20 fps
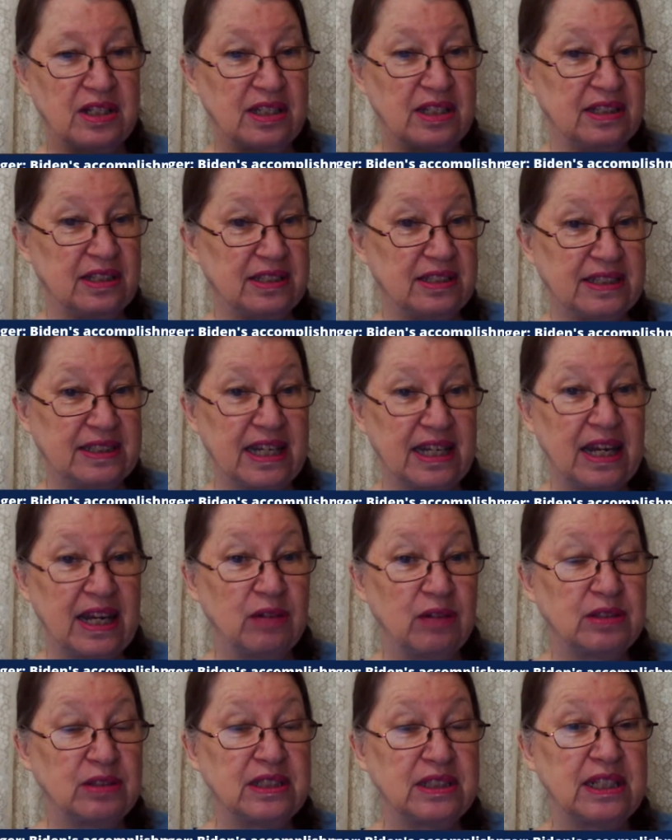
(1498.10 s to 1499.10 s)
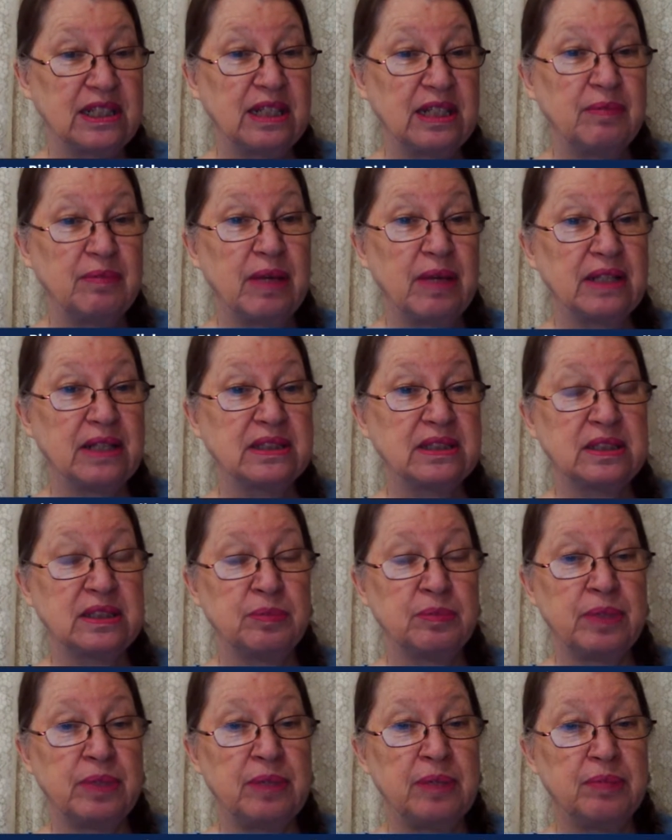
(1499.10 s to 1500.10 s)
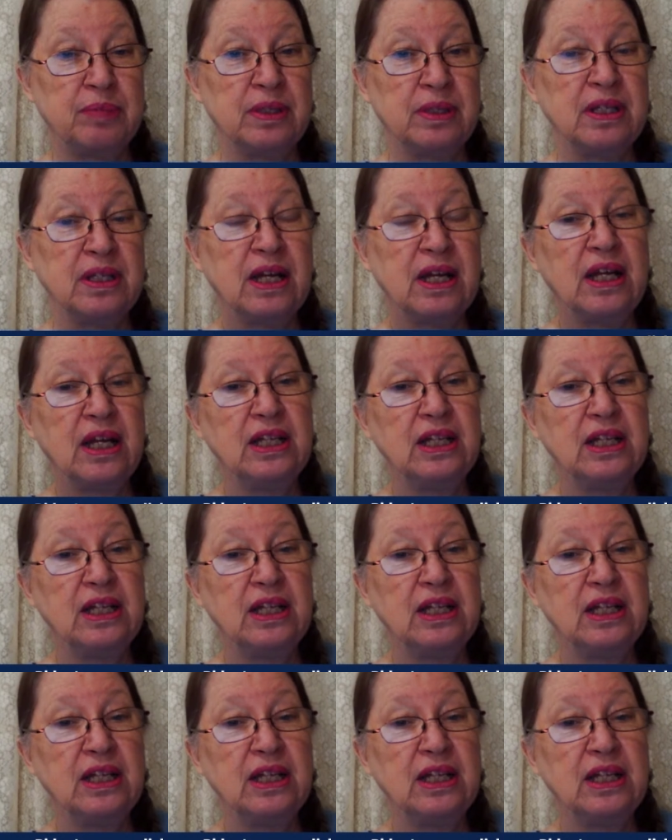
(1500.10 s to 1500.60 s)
send out to emails to people.